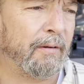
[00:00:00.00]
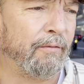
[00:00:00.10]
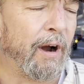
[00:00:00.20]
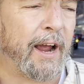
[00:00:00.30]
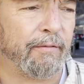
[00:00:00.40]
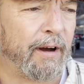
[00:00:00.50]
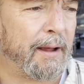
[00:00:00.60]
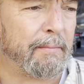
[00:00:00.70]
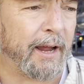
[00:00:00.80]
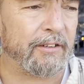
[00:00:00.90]
Ryan
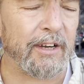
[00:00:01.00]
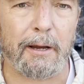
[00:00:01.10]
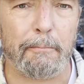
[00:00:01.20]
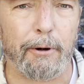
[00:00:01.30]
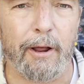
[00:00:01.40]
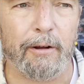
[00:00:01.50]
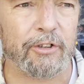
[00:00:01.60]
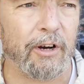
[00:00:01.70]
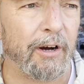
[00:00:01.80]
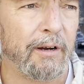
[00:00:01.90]
Ray, my executive
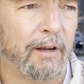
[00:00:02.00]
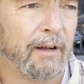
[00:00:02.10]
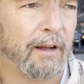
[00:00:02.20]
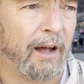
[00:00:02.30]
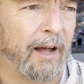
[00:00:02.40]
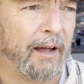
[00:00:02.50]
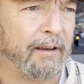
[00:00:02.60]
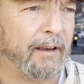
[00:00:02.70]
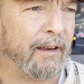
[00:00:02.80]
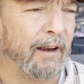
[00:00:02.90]
producer,
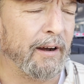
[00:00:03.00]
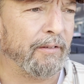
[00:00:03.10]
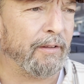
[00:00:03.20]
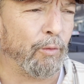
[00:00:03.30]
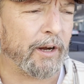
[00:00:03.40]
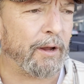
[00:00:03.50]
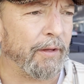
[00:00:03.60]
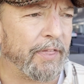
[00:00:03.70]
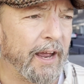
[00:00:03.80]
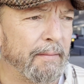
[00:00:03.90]
working
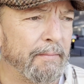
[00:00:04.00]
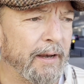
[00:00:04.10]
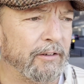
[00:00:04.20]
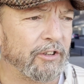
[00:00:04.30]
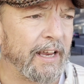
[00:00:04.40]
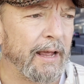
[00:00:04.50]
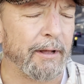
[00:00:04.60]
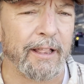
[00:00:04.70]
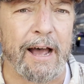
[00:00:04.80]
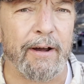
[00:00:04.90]
with him and just him
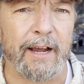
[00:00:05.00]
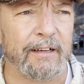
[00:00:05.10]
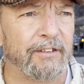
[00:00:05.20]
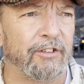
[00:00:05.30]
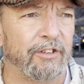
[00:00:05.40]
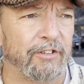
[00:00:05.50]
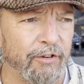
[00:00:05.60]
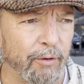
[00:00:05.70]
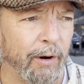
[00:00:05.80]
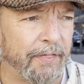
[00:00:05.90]
allowing us just to
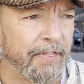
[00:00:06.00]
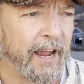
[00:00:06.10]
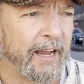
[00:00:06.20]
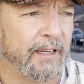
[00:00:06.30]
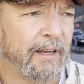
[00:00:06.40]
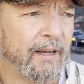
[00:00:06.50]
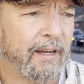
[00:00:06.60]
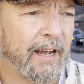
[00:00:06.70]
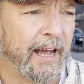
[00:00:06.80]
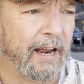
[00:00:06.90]
do our thing,
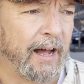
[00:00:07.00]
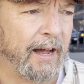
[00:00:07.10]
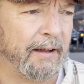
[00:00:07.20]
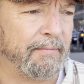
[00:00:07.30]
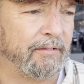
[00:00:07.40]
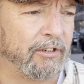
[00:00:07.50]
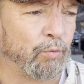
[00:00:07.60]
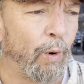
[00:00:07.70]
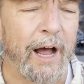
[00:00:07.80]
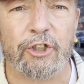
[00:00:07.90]
and
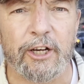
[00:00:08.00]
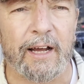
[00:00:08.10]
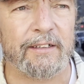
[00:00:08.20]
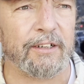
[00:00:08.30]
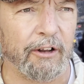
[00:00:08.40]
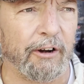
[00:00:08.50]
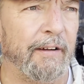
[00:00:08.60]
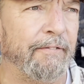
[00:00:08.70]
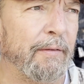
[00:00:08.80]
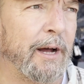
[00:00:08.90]
just watching us and
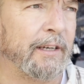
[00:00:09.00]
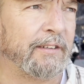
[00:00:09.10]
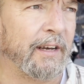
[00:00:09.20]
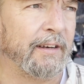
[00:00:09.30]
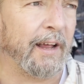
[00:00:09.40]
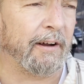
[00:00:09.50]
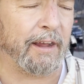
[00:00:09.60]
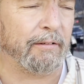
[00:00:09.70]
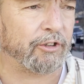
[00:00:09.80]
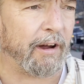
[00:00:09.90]
learning from us, and
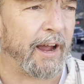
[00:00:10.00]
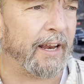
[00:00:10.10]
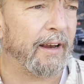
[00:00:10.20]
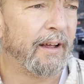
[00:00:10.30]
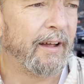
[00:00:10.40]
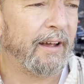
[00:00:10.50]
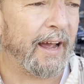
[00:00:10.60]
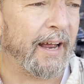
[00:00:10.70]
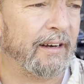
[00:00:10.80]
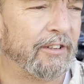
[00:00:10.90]
he was great,
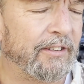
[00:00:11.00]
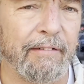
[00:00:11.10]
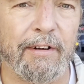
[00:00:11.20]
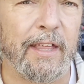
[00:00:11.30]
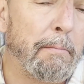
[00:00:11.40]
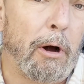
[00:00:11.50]
and it's just everything.